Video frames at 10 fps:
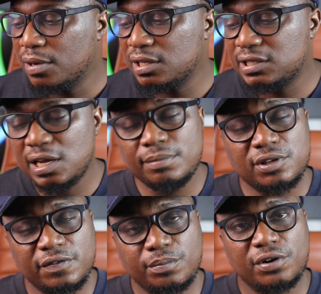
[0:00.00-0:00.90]
But in terms
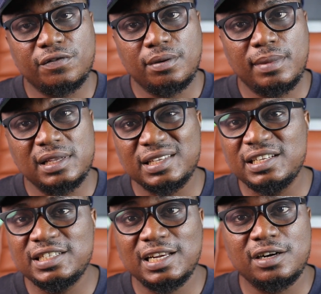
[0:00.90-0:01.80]
of the performance
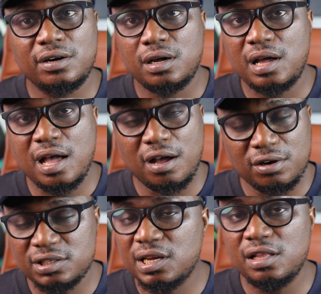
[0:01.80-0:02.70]
in general, on
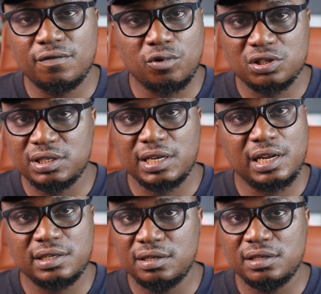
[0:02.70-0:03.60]
a scale of 1 to
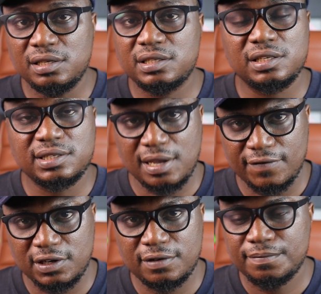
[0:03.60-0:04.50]
10, it's a 7.